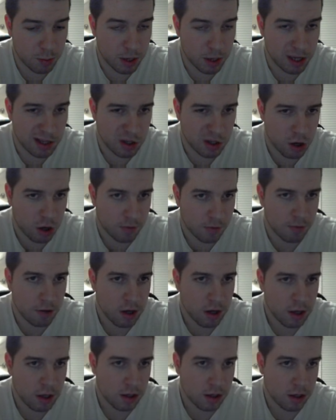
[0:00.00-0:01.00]
off.
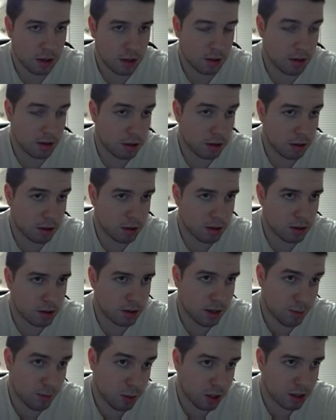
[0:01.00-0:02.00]
It's
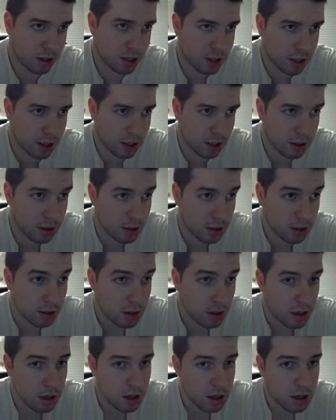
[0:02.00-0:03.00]
something that can
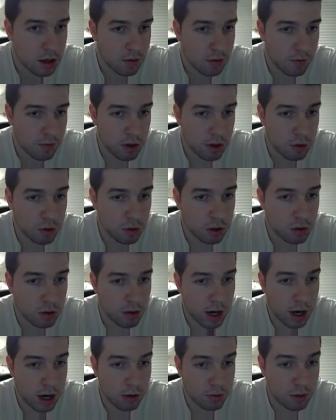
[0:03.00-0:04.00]
win you the
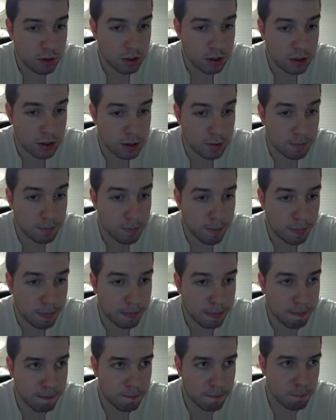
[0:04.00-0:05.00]
round
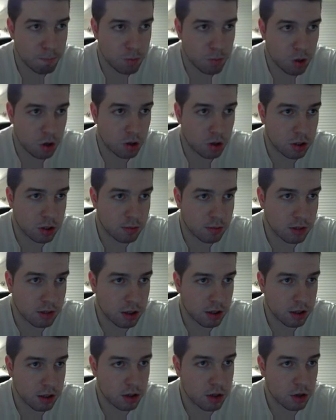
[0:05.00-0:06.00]

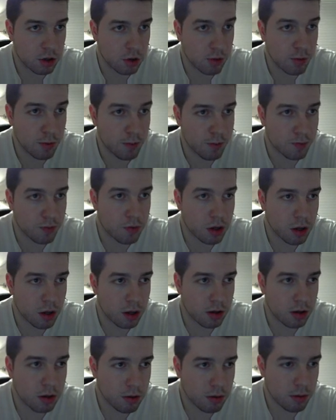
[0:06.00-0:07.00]
ultimately. So
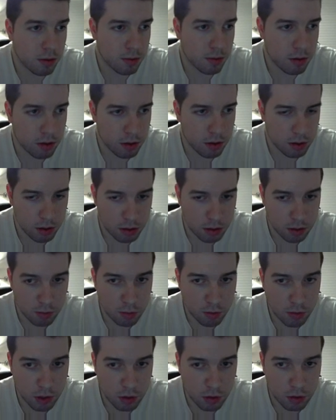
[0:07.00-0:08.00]

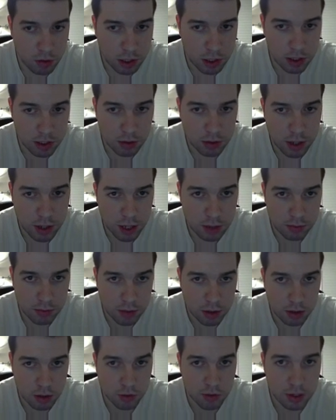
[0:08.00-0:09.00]
moving to another round
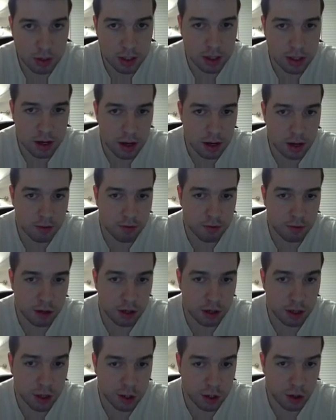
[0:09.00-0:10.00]
into this half
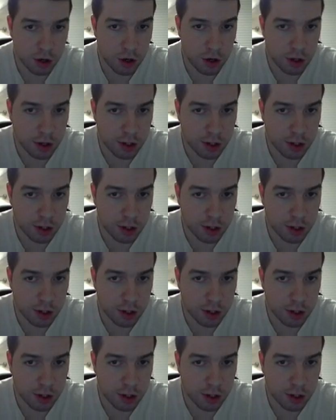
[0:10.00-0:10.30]
earlier on,